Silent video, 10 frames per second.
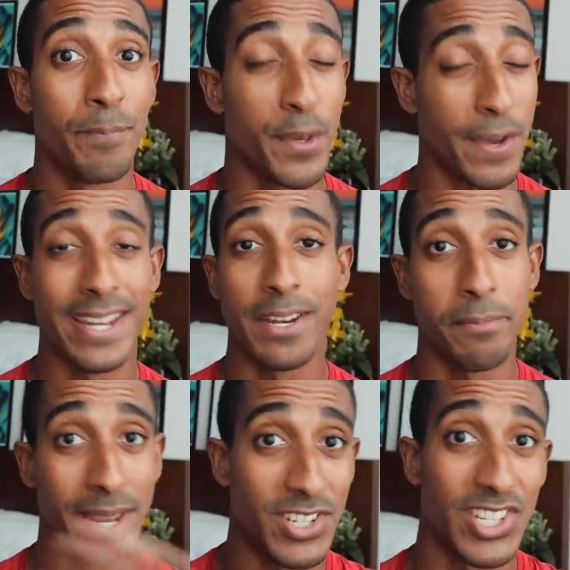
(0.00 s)
If I
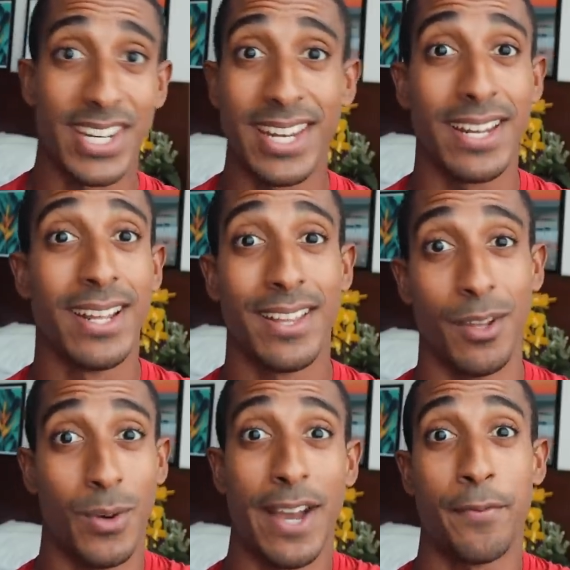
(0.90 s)
didn't mention it,
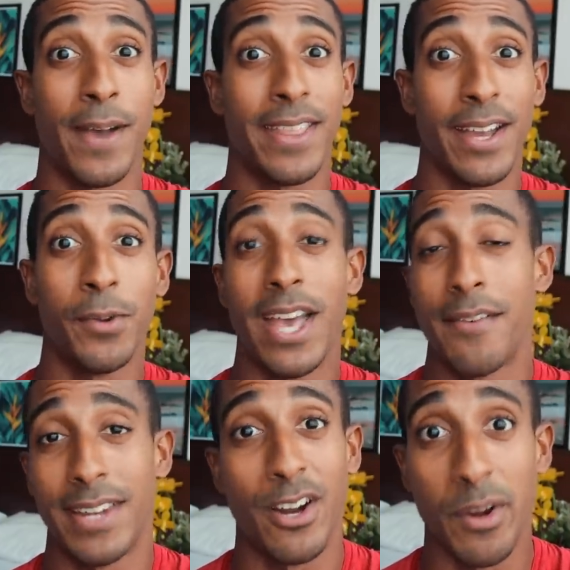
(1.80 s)
the Wi-Fi that we
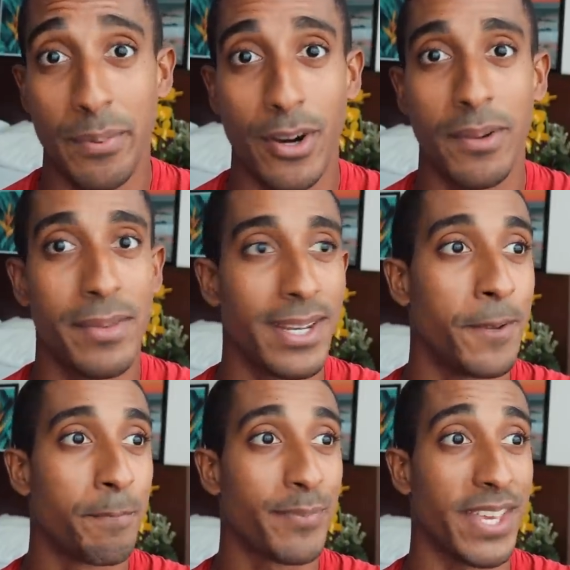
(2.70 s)
have in our apartment
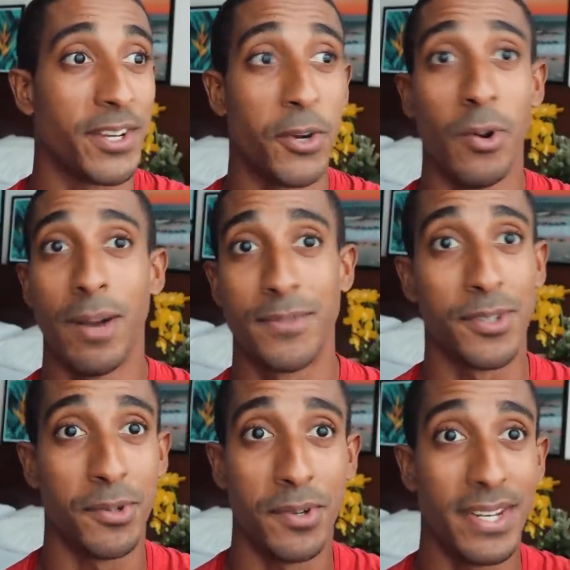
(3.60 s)
can go up
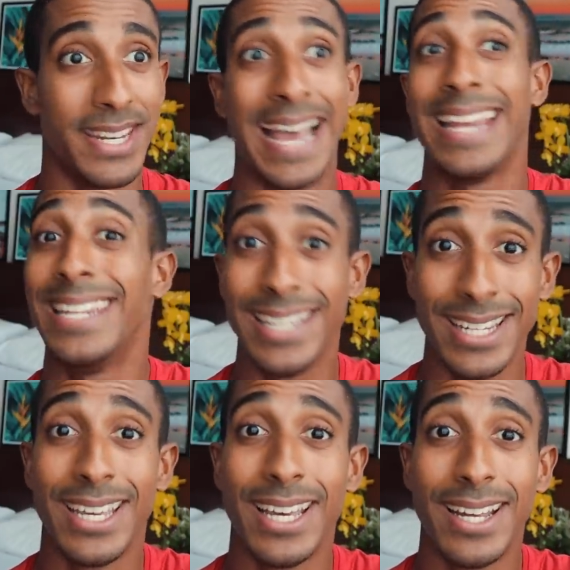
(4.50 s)
to
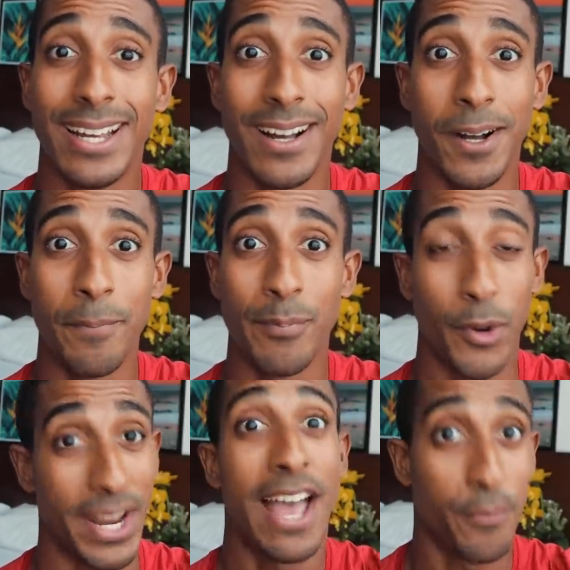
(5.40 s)
90,
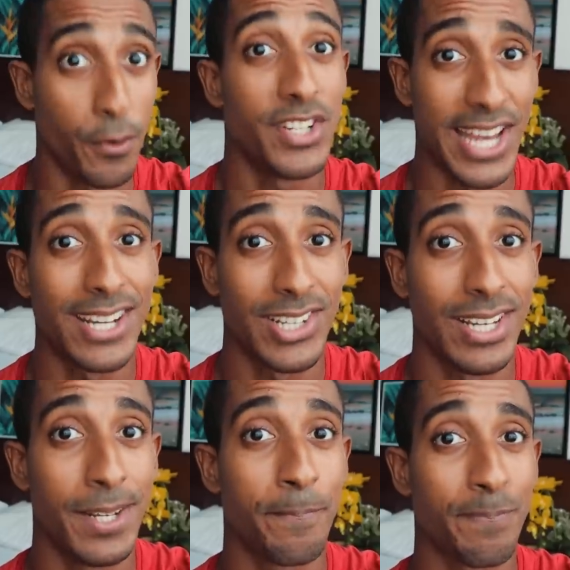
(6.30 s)
on average,
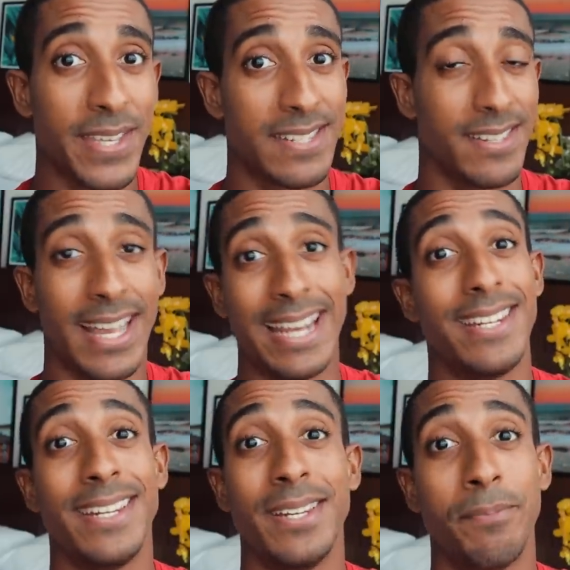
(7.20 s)
actually, it's
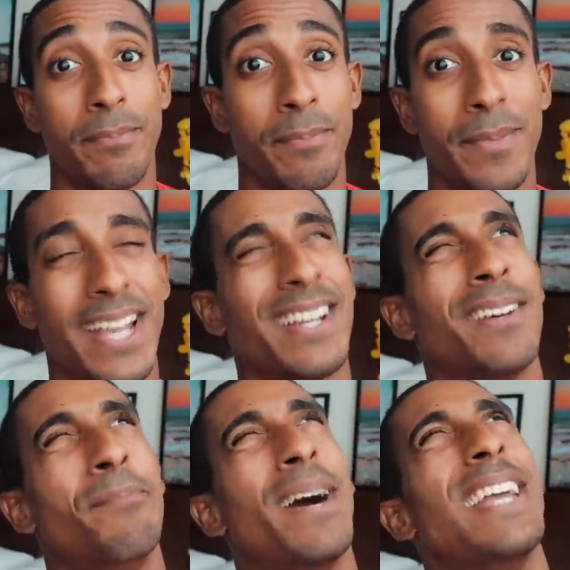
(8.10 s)
90
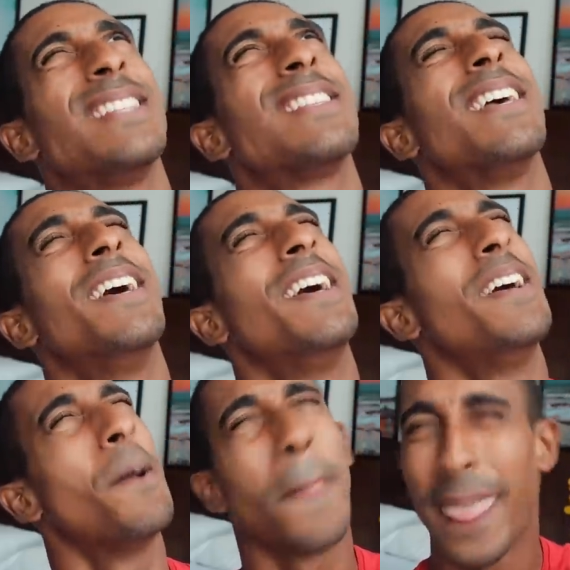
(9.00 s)
megabytes,
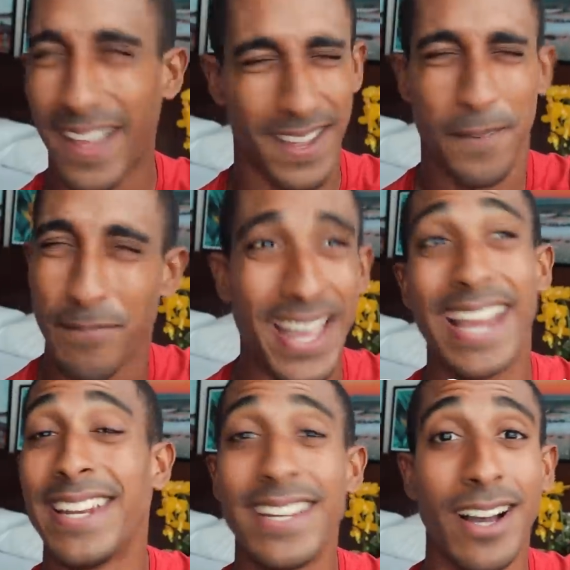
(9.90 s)

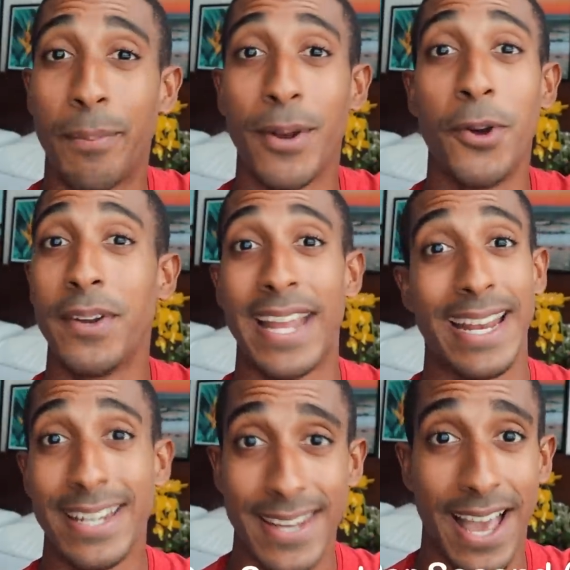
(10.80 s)
90 upload, 90